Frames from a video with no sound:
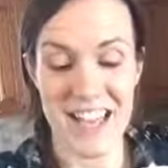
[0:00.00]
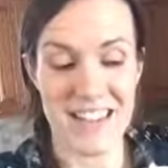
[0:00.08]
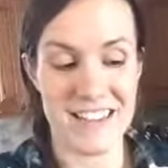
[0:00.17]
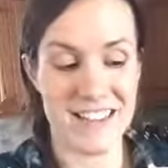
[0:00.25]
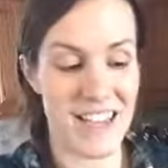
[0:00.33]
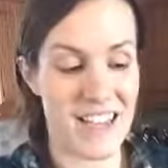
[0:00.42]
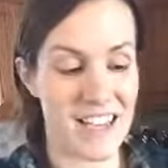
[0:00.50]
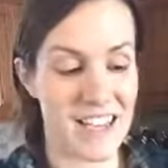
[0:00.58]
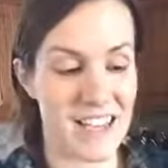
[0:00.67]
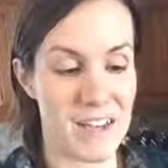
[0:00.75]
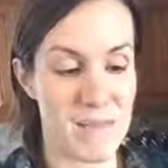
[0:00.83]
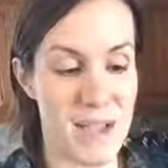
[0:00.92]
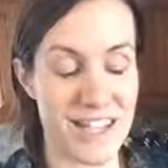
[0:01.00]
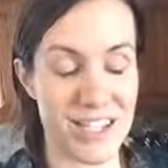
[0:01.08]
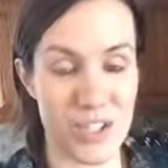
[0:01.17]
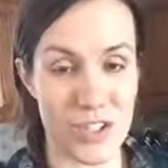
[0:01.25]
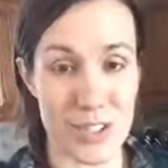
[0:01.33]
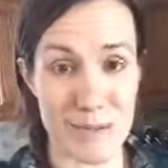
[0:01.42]
like, makes
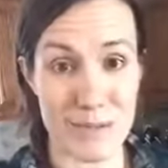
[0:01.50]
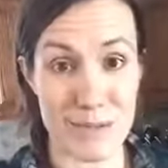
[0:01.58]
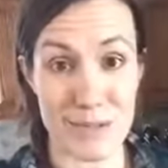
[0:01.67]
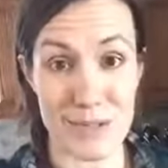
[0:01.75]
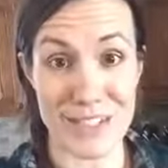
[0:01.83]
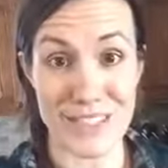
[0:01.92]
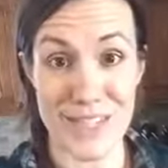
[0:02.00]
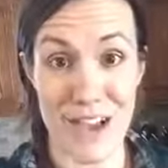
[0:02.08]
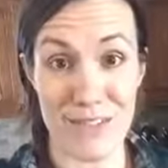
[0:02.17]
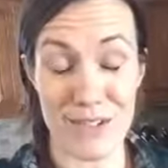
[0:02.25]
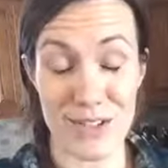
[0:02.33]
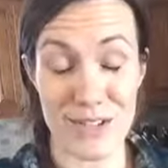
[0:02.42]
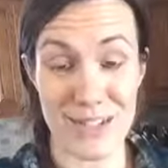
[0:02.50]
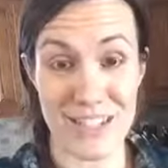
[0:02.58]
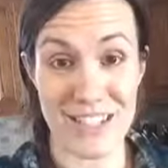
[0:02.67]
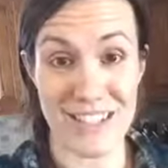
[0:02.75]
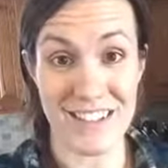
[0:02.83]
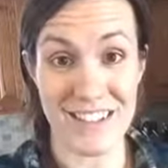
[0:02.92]
your lips really soft when you're
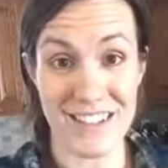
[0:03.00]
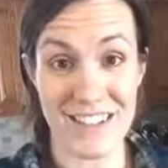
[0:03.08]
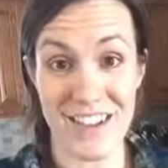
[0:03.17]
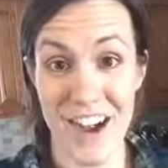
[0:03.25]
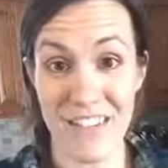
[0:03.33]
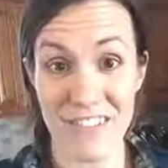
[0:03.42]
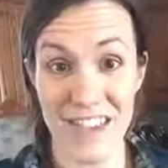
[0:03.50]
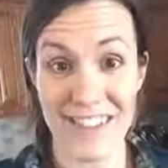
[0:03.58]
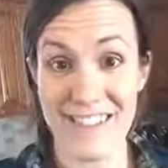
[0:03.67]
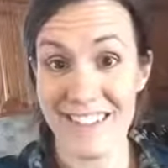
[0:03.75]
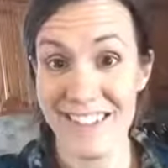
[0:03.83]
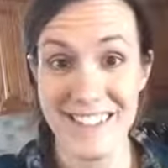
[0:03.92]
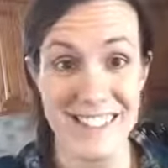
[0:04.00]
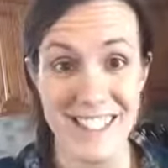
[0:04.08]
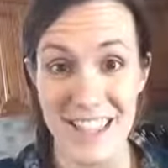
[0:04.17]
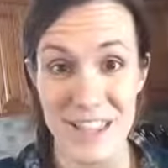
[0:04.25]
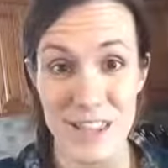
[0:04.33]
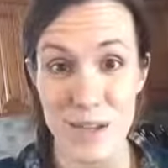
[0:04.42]
drinking your coffee. It's like
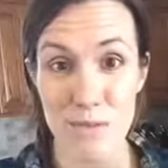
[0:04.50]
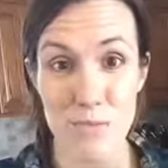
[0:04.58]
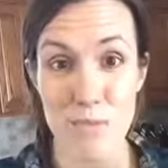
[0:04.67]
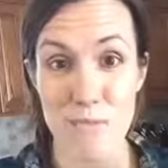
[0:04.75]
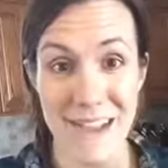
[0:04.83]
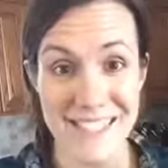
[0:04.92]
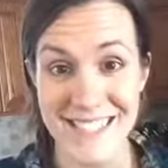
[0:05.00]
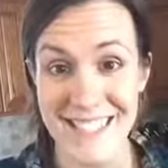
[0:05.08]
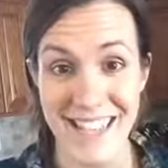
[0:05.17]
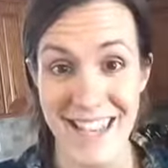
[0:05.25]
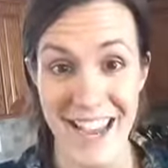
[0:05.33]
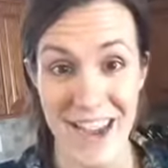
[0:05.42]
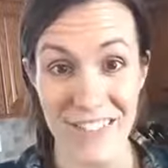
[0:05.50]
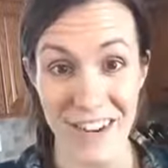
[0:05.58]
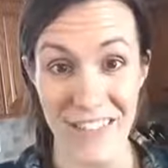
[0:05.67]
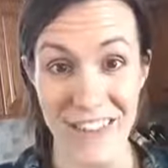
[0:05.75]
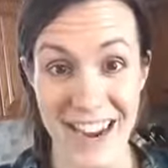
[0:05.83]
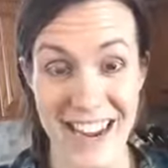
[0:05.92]
the best thing ever,
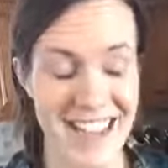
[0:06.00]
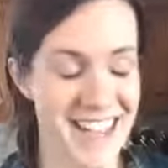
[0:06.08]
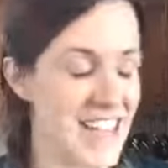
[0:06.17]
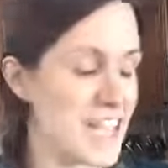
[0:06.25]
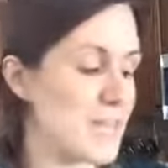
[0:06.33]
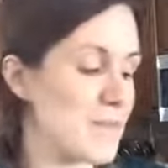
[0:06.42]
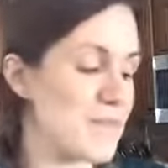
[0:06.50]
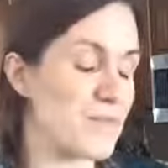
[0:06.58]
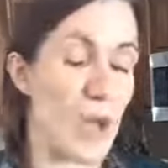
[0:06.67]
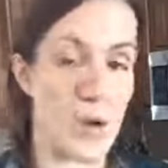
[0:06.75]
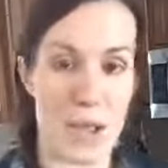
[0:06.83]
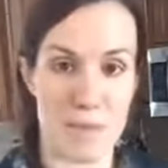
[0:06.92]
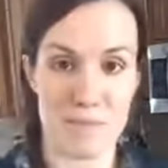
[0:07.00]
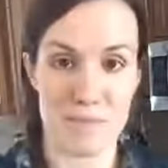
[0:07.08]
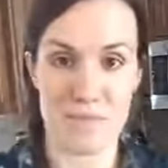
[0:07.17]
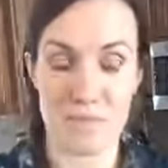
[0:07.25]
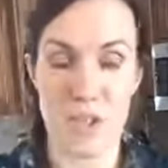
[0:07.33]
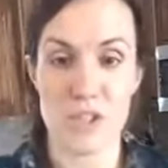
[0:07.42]
right? Okay,
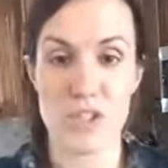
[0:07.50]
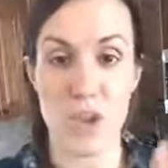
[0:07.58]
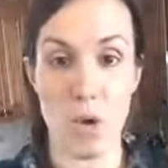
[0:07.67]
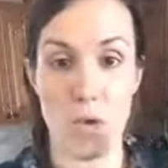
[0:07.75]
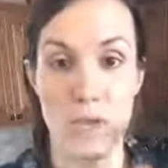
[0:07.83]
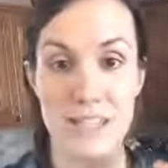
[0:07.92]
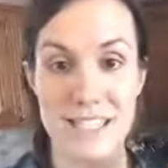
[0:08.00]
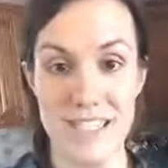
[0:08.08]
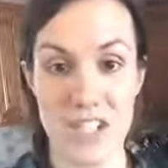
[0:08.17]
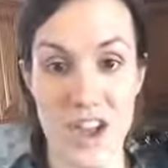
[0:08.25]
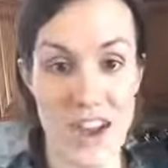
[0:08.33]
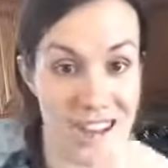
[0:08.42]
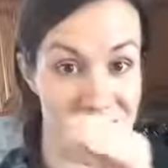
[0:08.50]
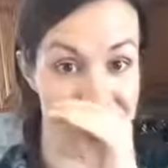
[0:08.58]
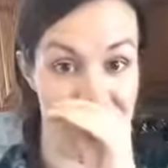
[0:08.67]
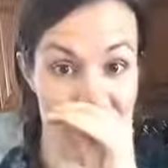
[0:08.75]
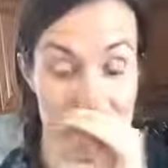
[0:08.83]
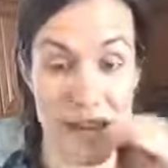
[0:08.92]
so let's talk a
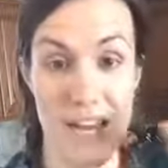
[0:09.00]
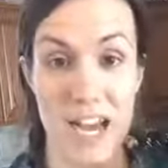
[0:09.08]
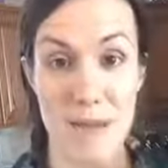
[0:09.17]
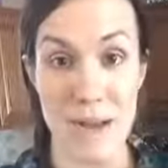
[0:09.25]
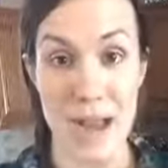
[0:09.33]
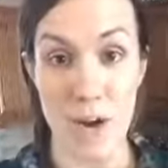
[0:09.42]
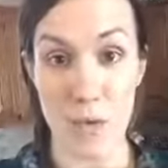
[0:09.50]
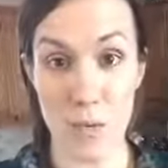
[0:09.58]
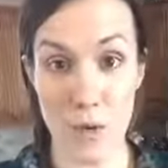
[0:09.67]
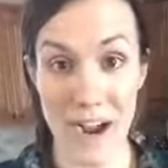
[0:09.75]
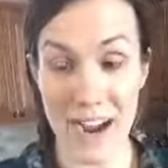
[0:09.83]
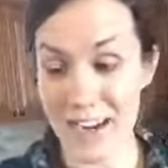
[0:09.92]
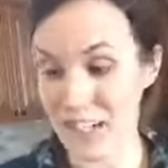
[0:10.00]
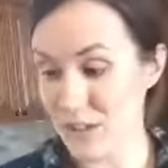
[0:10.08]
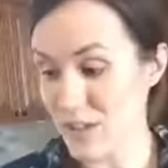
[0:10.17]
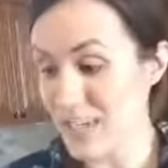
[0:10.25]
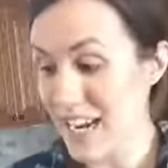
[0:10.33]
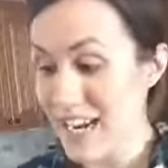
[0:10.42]
little bit about why I do
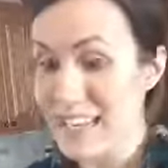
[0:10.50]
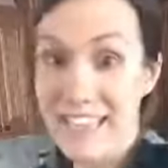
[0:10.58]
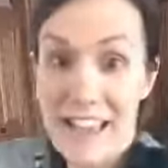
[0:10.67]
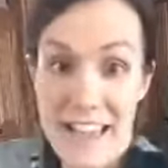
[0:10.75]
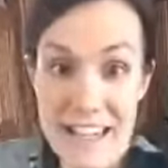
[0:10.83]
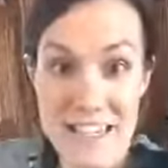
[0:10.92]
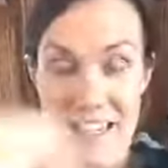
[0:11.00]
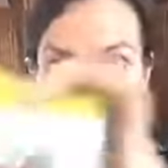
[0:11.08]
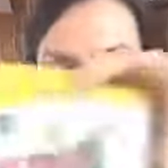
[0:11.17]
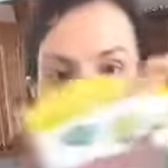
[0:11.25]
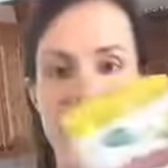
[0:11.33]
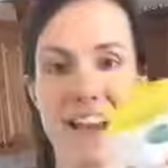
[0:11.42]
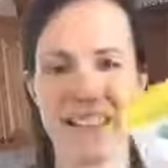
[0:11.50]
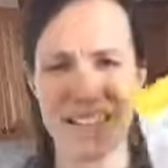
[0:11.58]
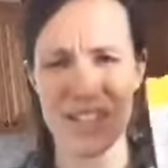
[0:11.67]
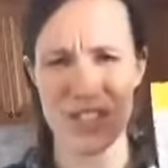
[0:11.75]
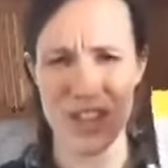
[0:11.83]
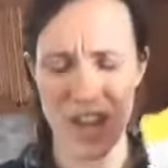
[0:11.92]
dandelion tea. And let's
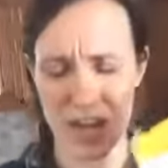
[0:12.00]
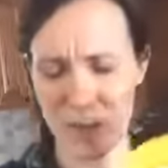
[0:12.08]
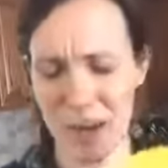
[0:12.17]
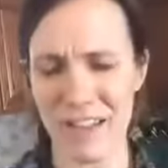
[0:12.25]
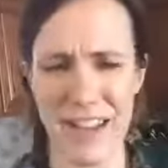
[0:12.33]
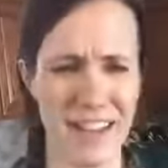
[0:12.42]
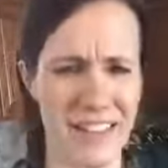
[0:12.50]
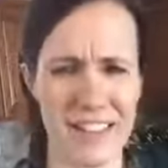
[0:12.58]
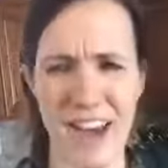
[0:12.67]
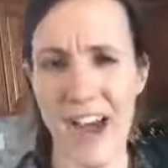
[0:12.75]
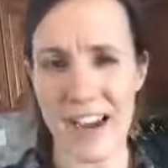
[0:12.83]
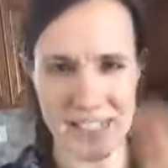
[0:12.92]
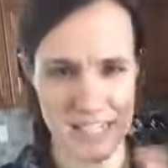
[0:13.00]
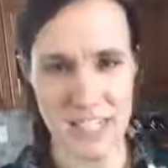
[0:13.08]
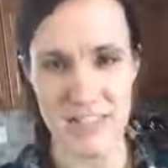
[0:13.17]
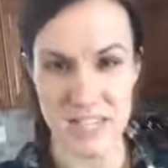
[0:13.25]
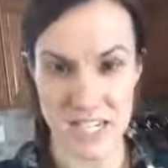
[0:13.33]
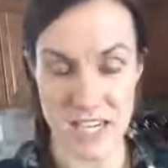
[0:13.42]
just talk about, like, the idea of
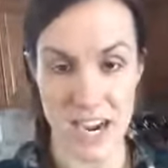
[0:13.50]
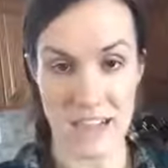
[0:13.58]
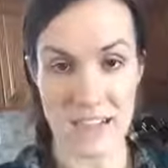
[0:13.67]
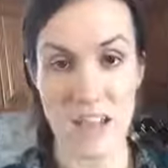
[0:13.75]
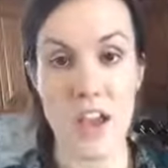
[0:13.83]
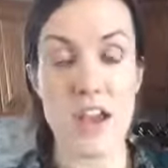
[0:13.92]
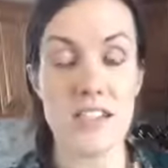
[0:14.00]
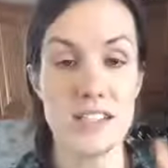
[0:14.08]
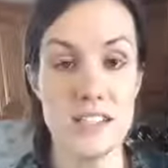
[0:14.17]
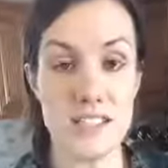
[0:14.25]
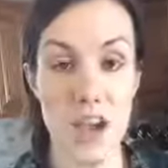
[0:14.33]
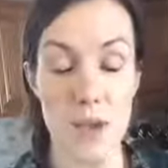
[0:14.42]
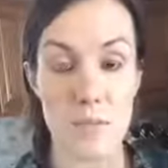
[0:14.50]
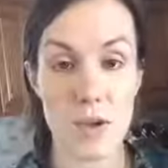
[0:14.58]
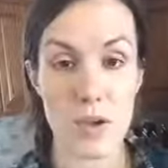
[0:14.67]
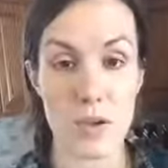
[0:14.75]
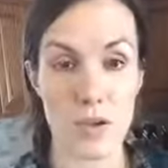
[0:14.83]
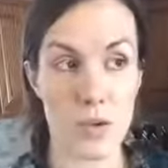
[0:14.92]
detox. Some
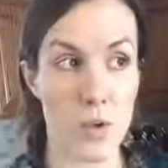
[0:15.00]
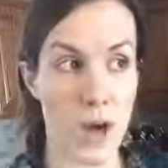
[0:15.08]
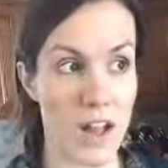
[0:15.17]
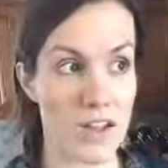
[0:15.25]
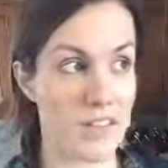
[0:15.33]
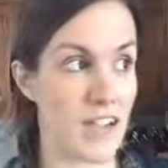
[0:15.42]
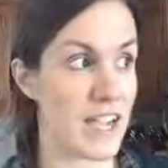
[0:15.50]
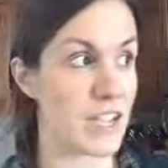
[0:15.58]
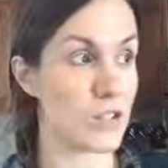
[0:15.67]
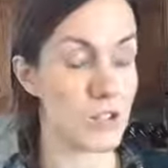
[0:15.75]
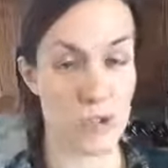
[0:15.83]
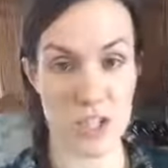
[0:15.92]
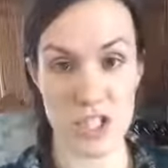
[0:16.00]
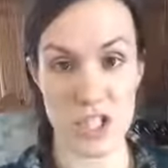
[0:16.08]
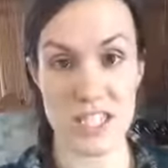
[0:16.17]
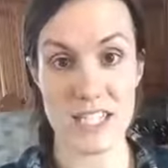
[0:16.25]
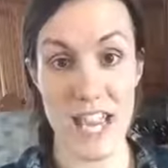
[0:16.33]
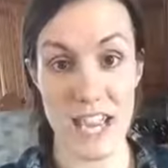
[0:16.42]
qualified
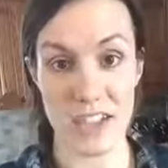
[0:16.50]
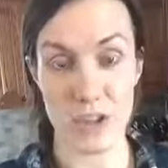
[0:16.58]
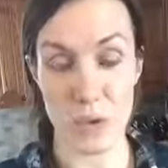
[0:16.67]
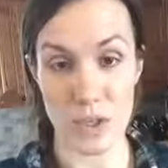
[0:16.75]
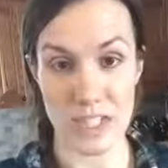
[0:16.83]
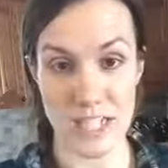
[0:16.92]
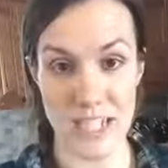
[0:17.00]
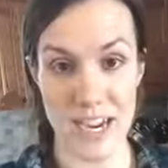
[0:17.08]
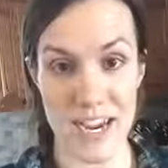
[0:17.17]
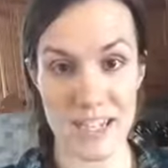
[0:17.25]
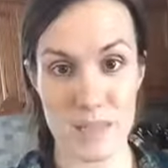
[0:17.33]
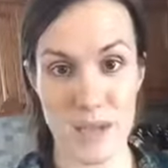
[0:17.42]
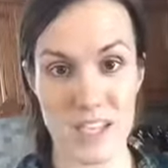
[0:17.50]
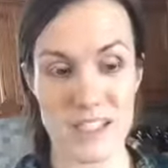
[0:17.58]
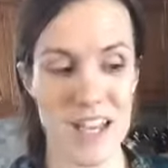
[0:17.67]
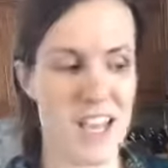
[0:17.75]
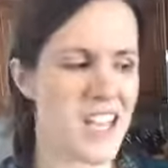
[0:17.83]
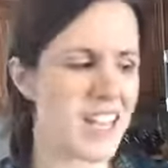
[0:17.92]
nutritionists hate the word detox because
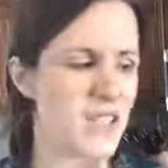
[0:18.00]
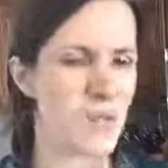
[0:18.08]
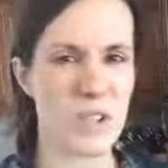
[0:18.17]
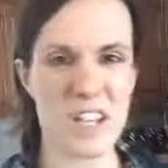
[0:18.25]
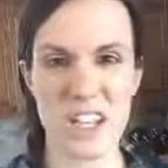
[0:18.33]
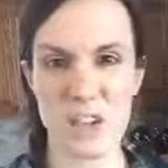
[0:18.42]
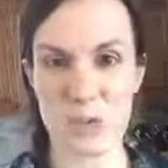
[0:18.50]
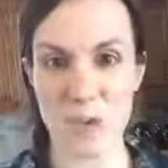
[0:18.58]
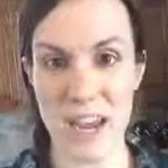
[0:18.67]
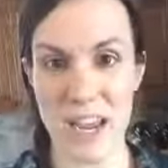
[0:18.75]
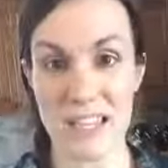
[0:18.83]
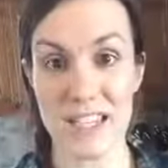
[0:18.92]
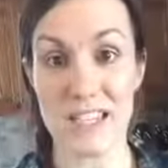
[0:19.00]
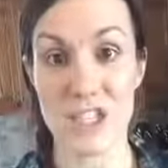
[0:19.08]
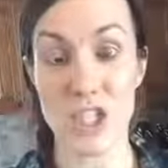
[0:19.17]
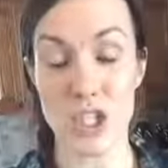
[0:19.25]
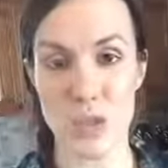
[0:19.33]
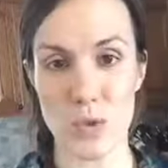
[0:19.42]
it's really gray. It gets
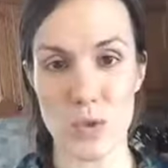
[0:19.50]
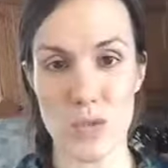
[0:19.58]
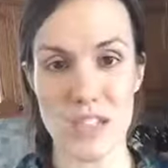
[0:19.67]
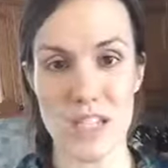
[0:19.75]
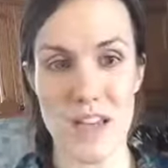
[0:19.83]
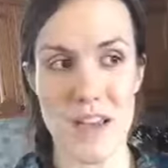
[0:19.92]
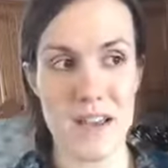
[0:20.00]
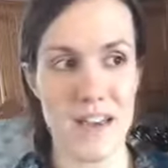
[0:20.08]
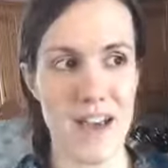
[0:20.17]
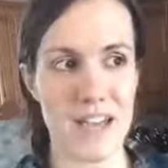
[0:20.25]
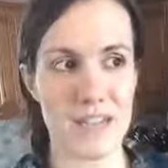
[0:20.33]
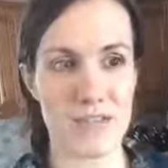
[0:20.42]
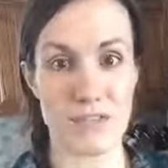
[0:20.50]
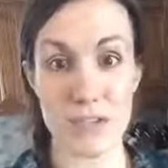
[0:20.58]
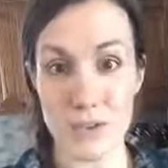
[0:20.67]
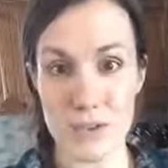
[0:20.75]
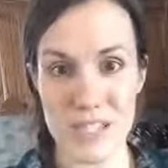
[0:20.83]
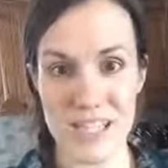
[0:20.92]
used kind of
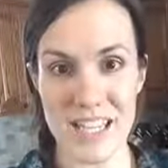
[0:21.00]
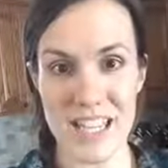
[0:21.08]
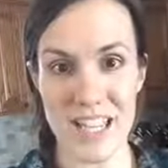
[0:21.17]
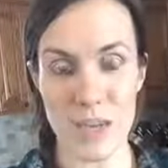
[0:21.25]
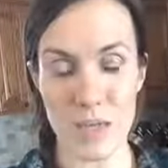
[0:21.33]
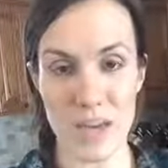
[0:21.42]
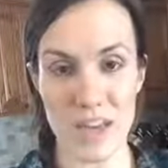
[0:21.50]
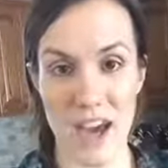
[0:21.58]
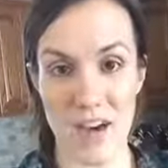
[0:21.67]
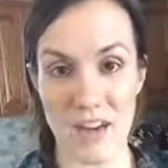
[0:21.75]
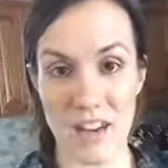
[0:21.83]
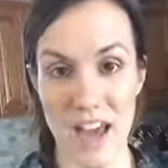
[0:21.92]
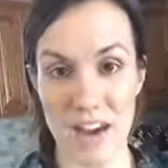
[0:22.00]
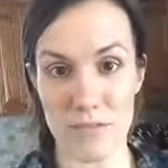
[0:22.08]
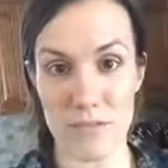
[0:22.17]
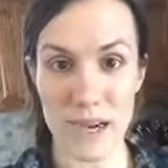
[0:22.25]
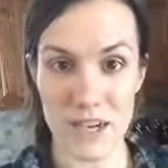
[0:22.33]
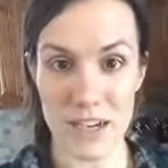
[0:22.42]
loosely and without a lot of
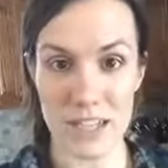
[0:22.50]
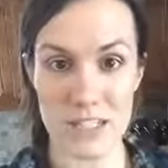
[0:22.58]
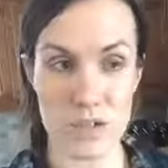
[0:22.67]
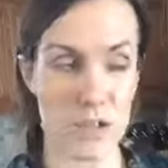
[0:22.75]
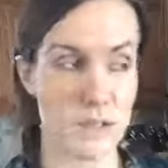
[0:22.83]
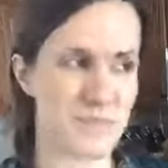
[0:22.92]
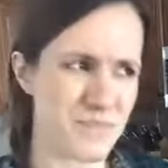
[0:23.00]
merit, or